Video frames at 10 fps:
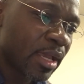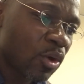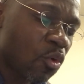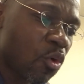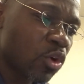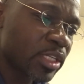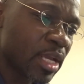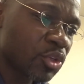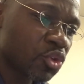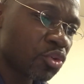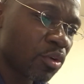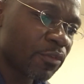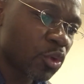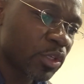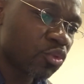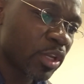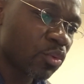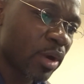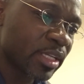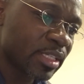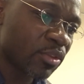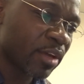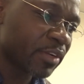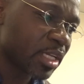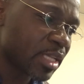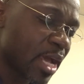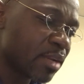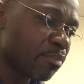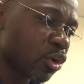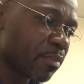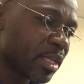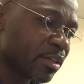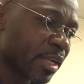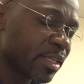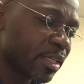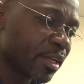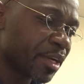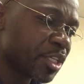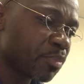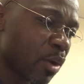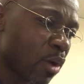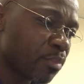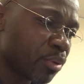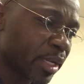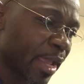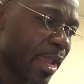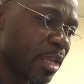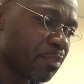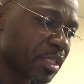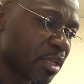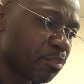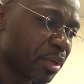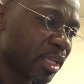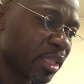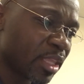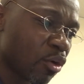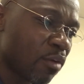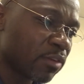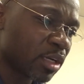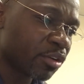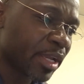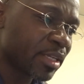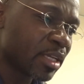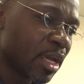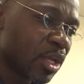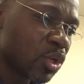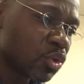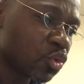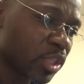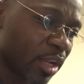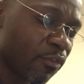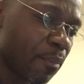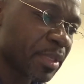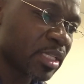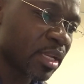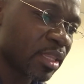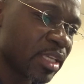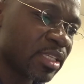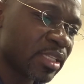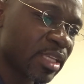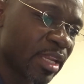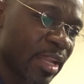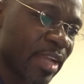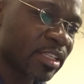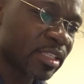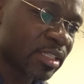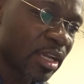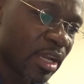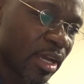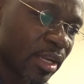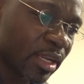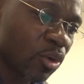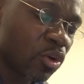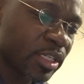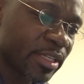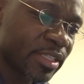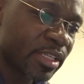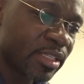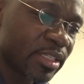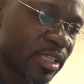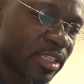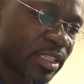quarter 2 of 2021, South Africa's unemployment rate increased by 1.8%, bringing the overall rate to 34%. This is the largest recorded since the